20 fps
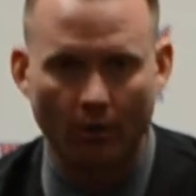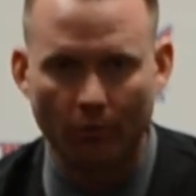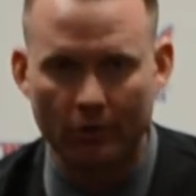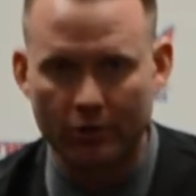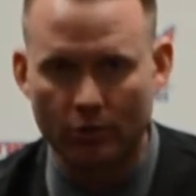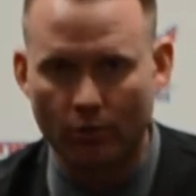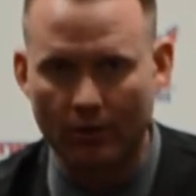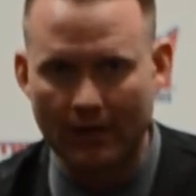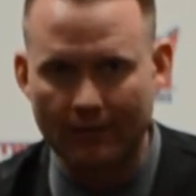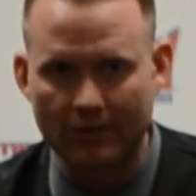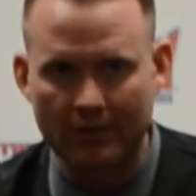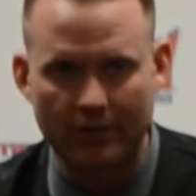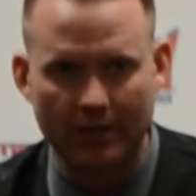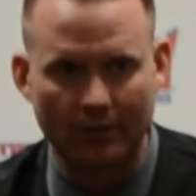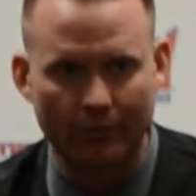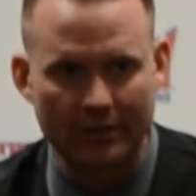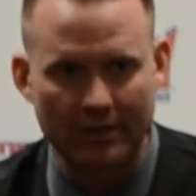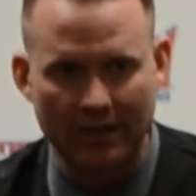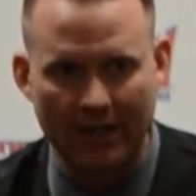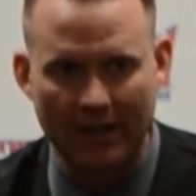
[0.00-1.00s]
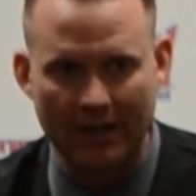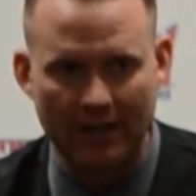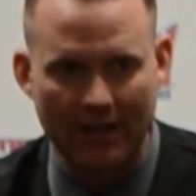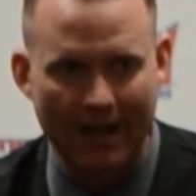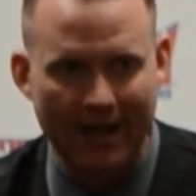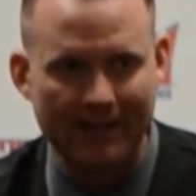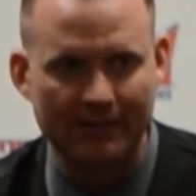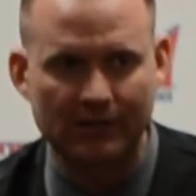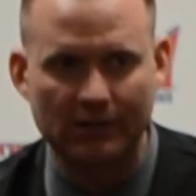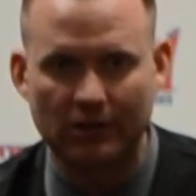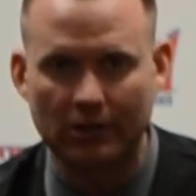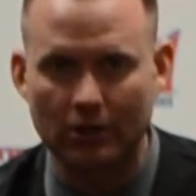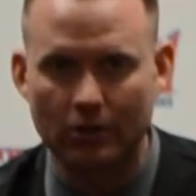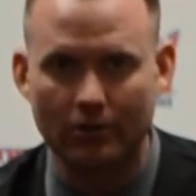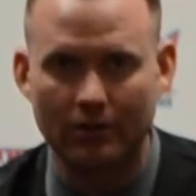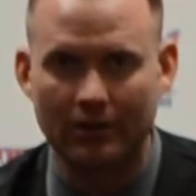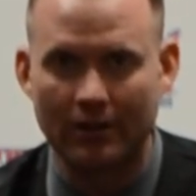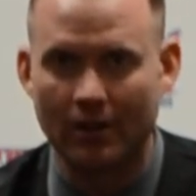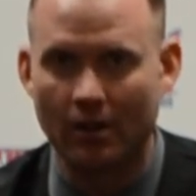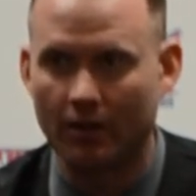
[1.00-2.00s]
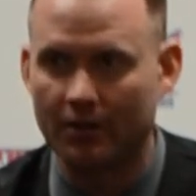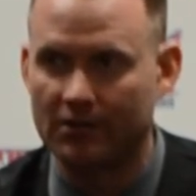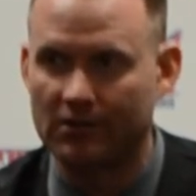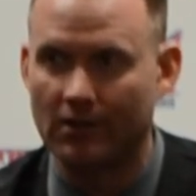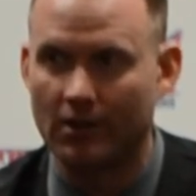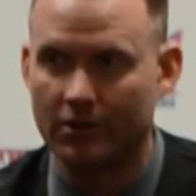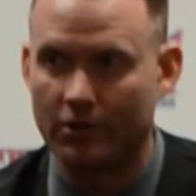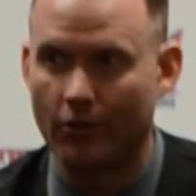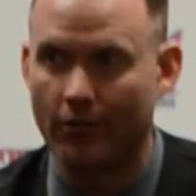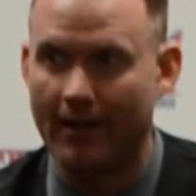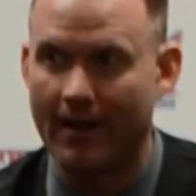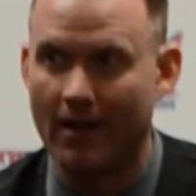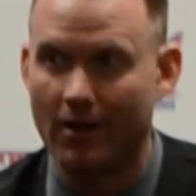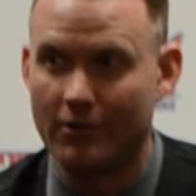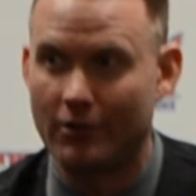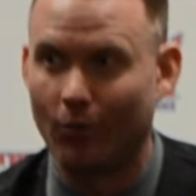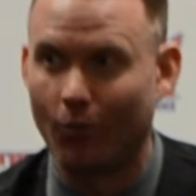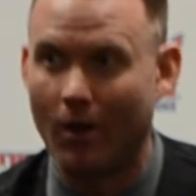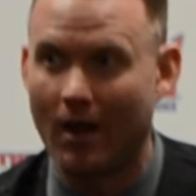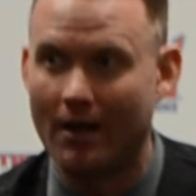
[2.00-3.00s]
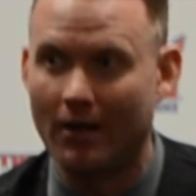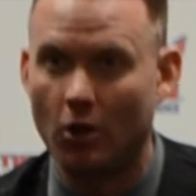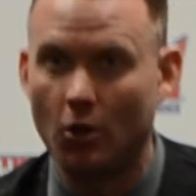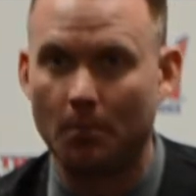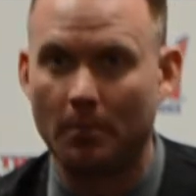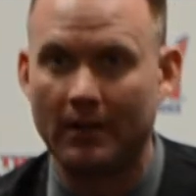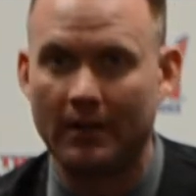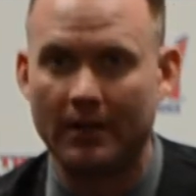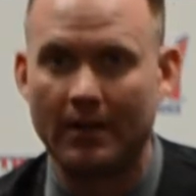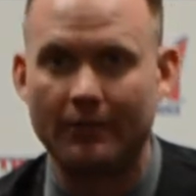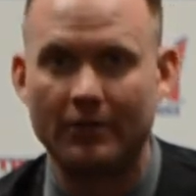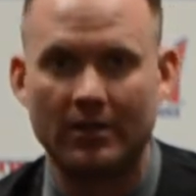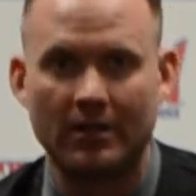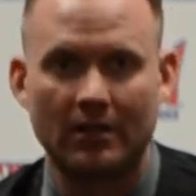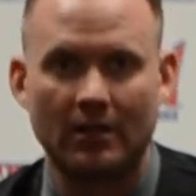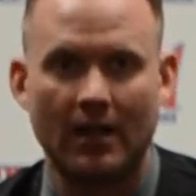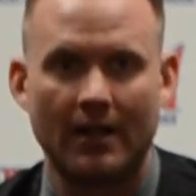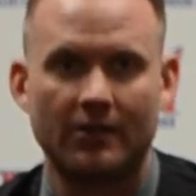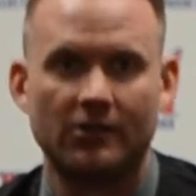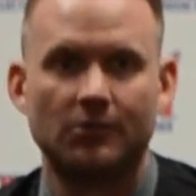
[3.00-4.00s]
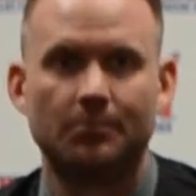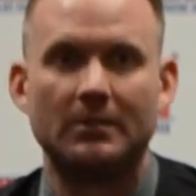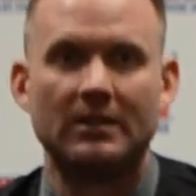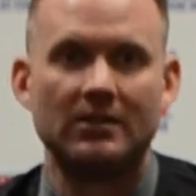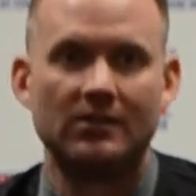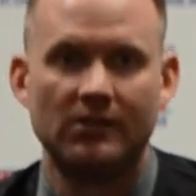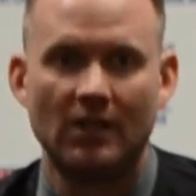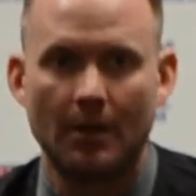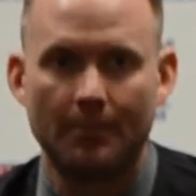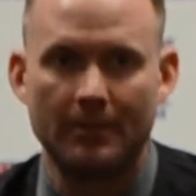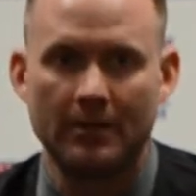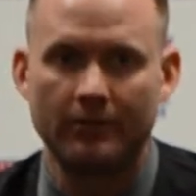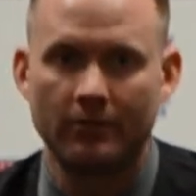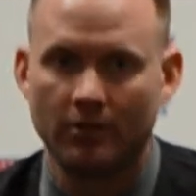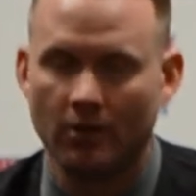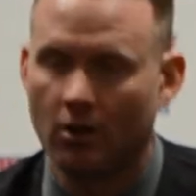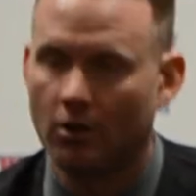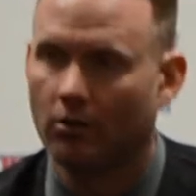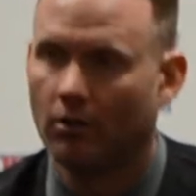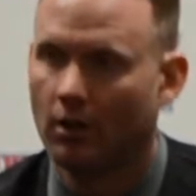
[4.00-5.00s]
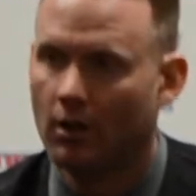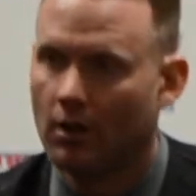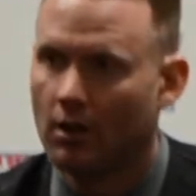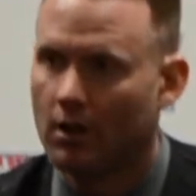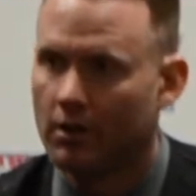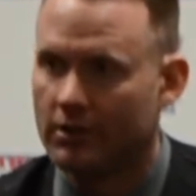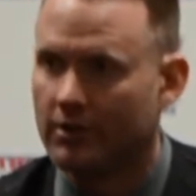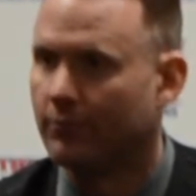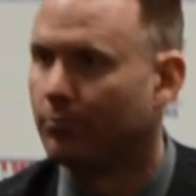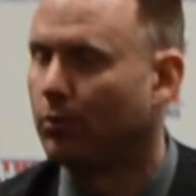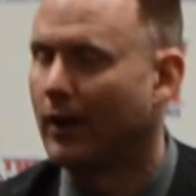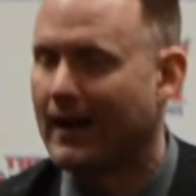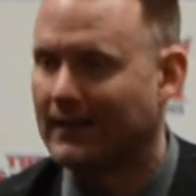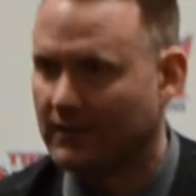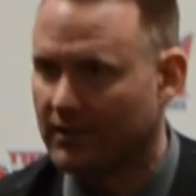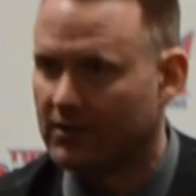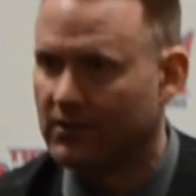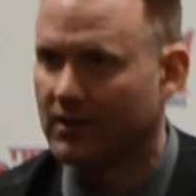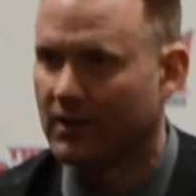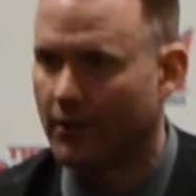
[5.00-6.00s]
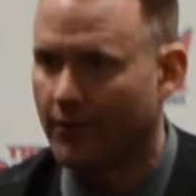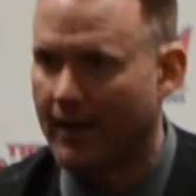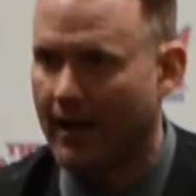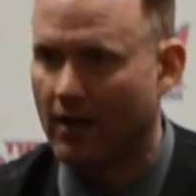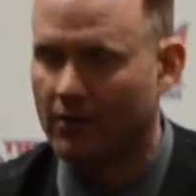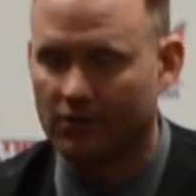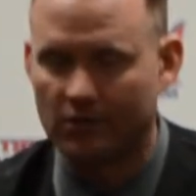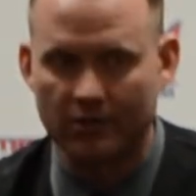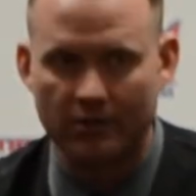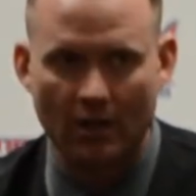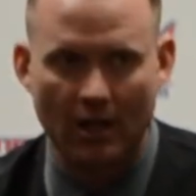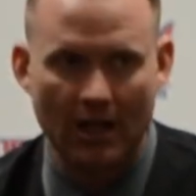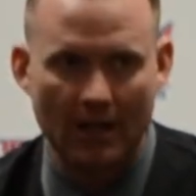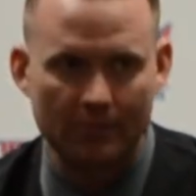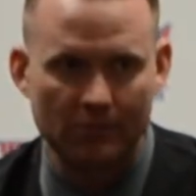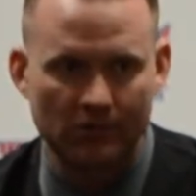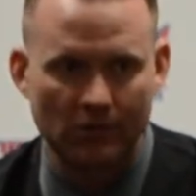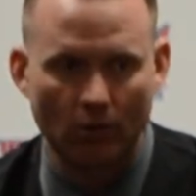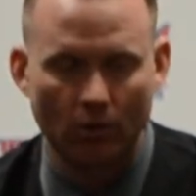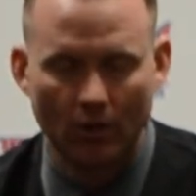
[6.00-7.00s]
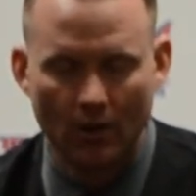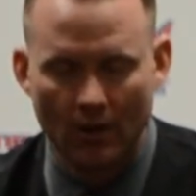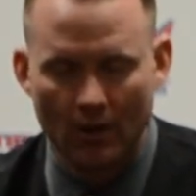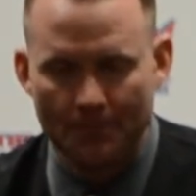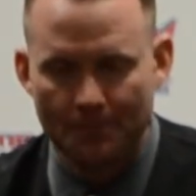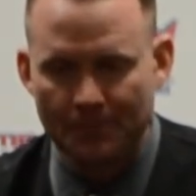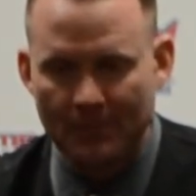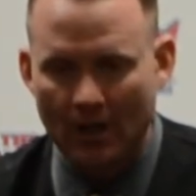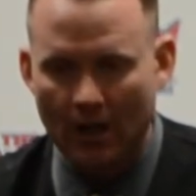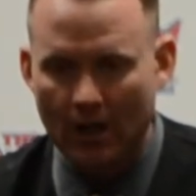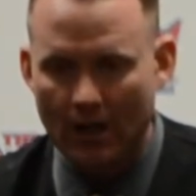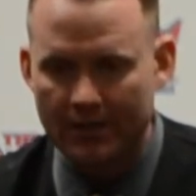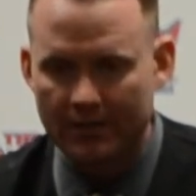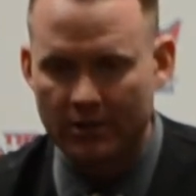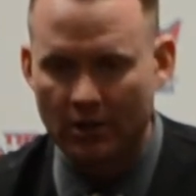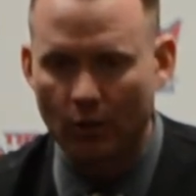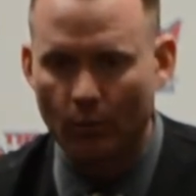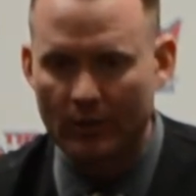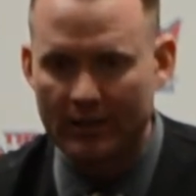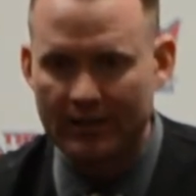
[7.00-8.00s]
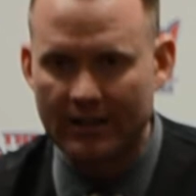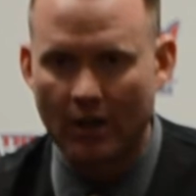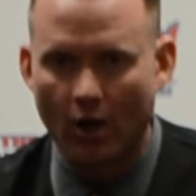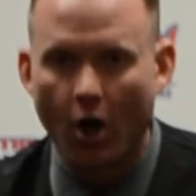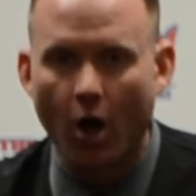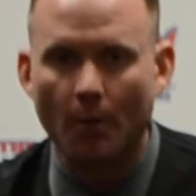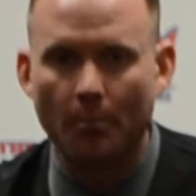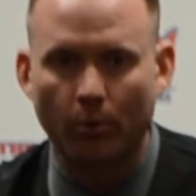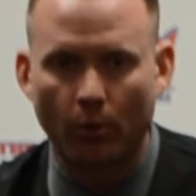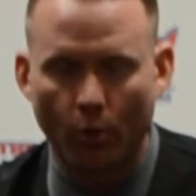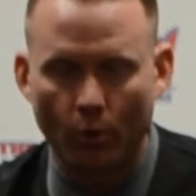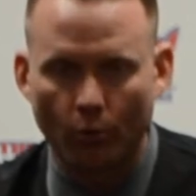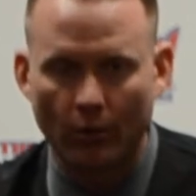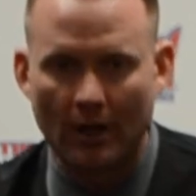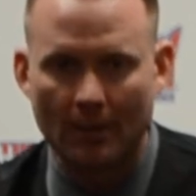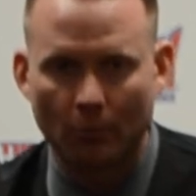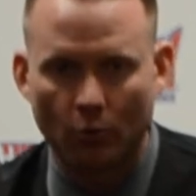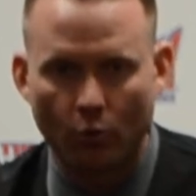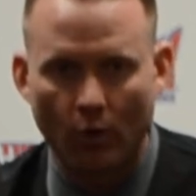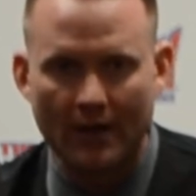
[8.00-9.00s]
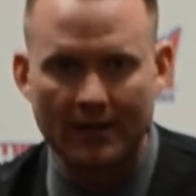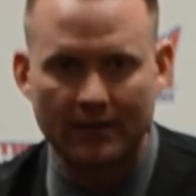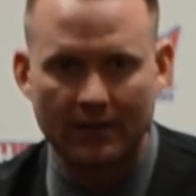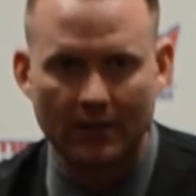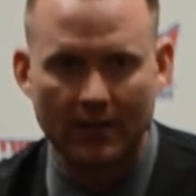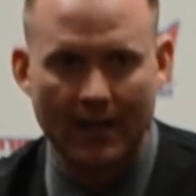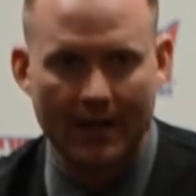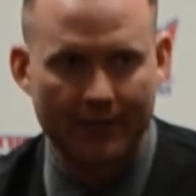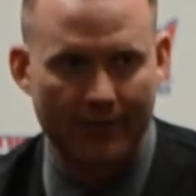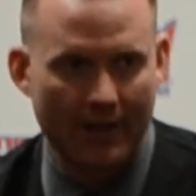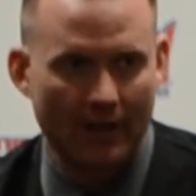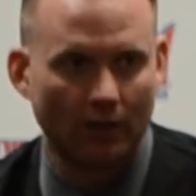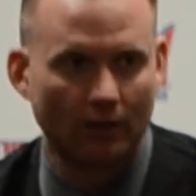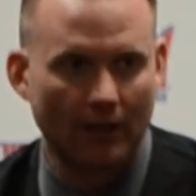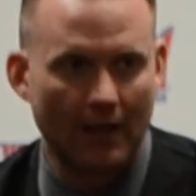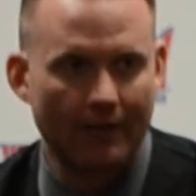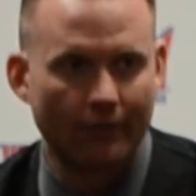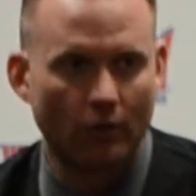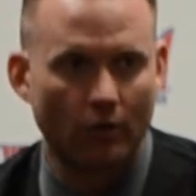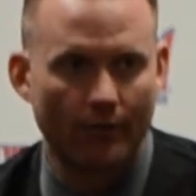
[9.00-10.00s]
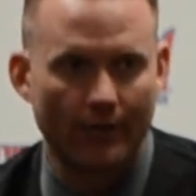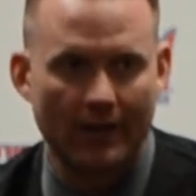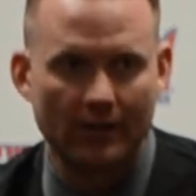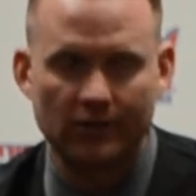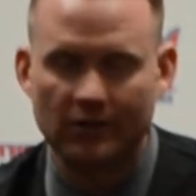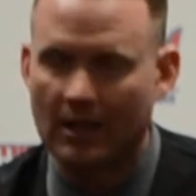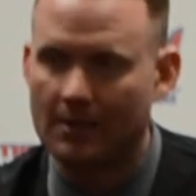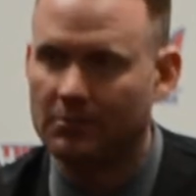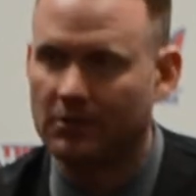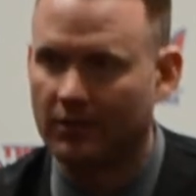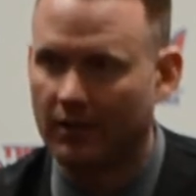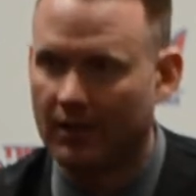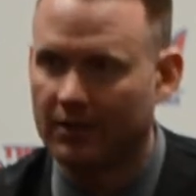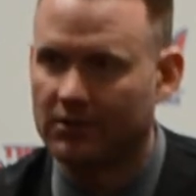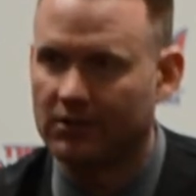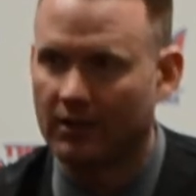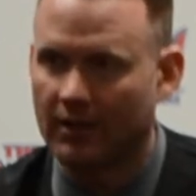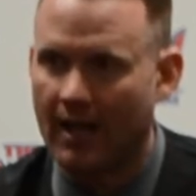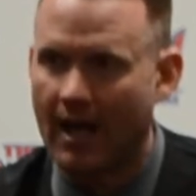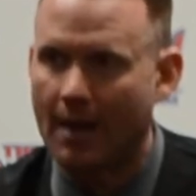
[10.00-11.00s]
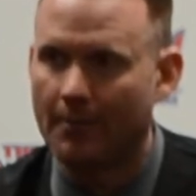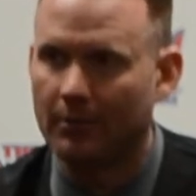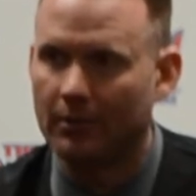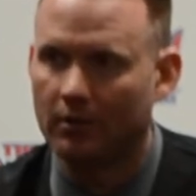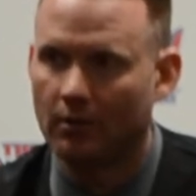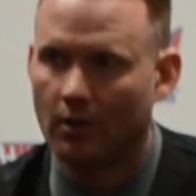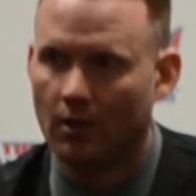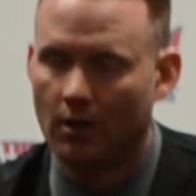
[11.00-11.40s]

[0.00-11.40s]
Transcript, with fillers: We're doing everything we can to execute, and then all of a sudden you're there and you're wide open, and everything kind of speeds up, even though you've practiced it a thousand times. So uh, until we get our program quite to, at their level, those types of things can happen.